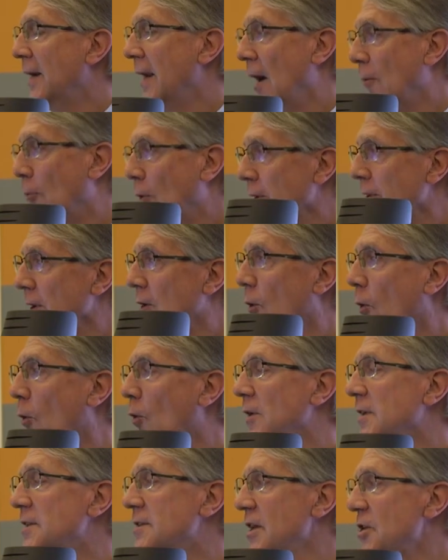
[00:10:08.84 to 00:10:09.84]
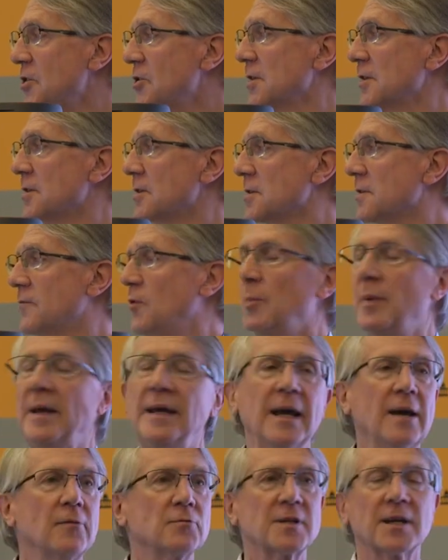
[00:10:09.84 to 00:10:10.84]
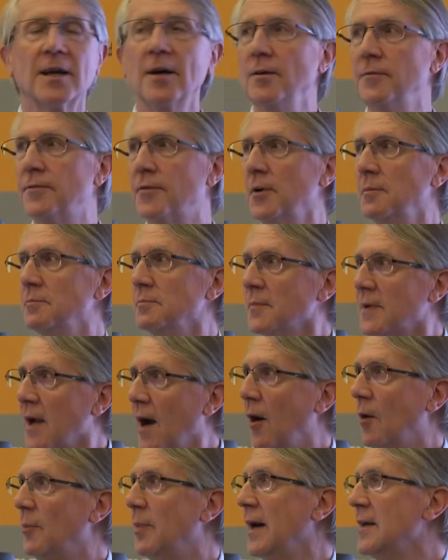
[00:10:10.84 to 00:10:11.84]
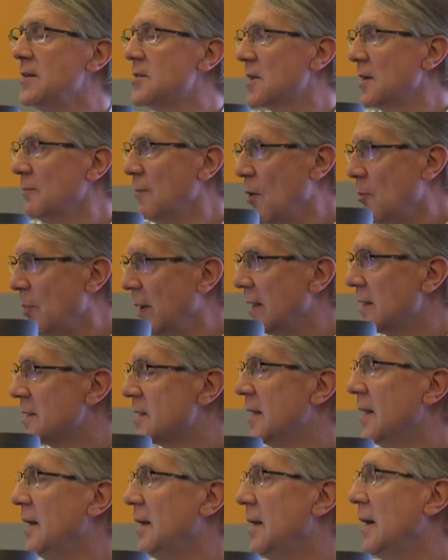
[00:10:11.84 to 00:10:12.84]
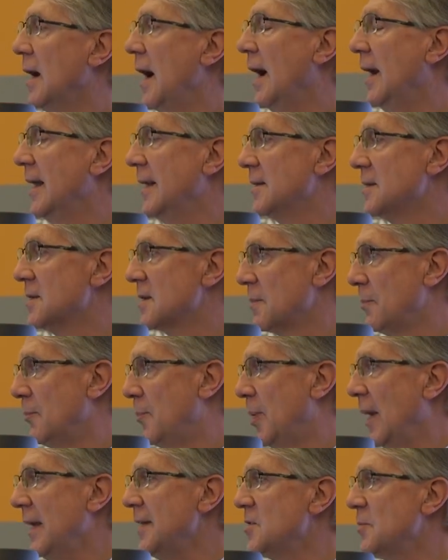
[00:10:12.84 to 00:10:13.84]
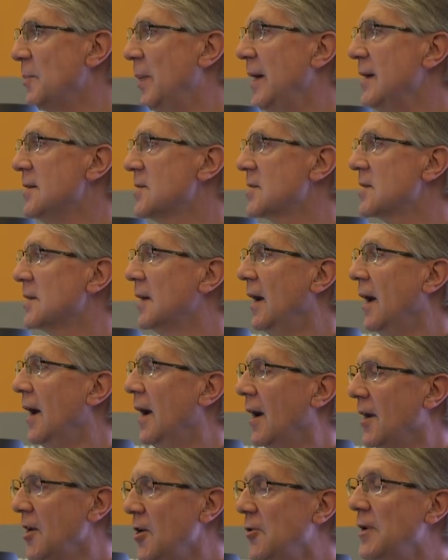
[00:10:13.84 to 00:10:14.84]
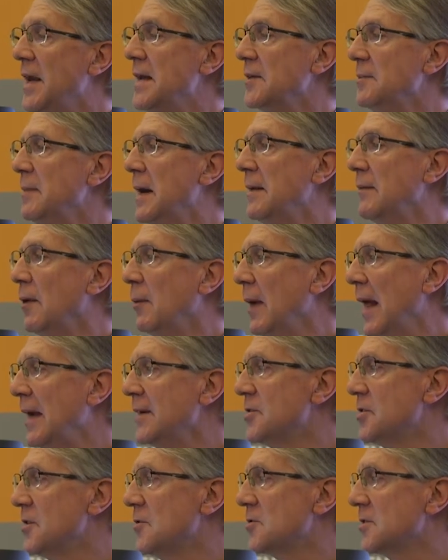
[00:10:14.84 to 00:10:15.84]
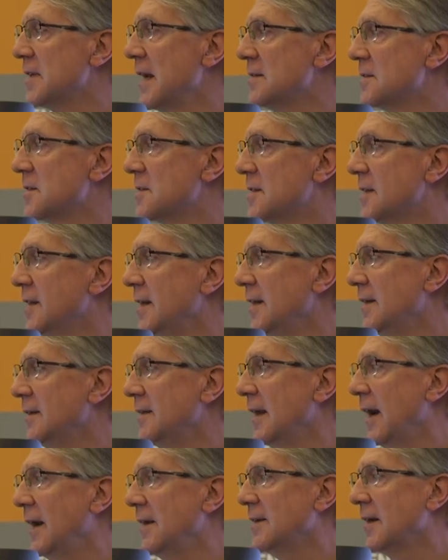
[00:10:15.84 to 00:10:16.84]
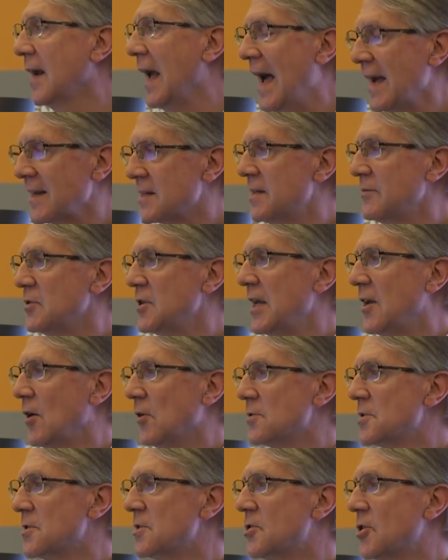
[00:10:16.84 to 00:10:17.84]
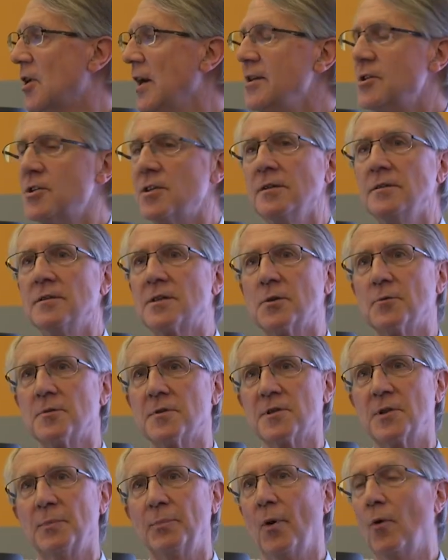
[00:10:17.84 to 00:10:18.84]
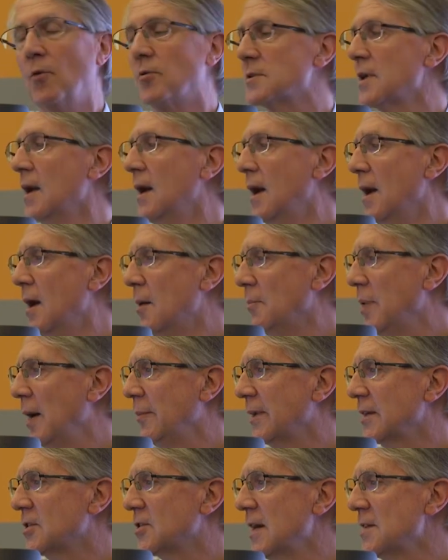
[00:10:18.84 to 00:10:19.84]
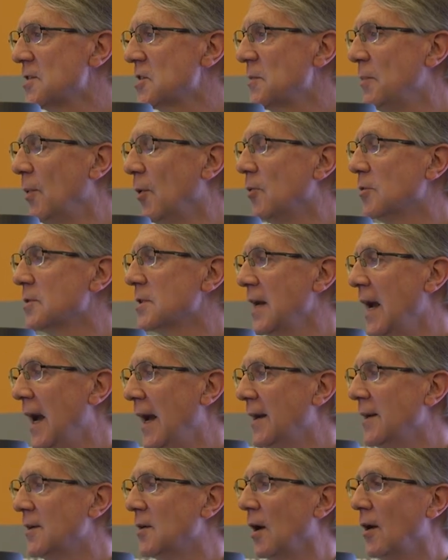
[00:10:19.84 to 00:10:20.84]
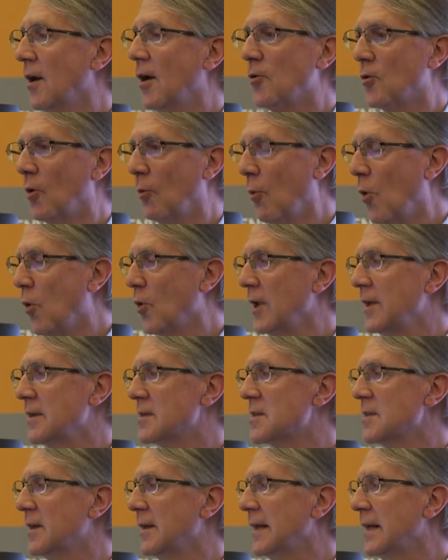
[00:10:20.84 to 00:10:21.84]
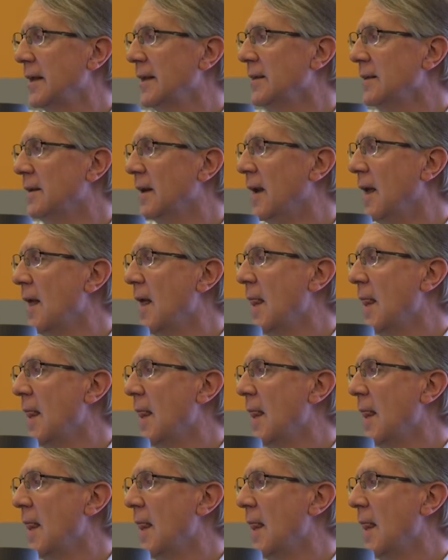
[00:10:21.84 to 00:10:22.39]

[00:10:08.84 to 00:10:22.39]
Now, what are the core conditions for being able to go from car-based to mobility and place-based? you need a minimum land use density and, and activity concentration to support public transport and local walking and cycling.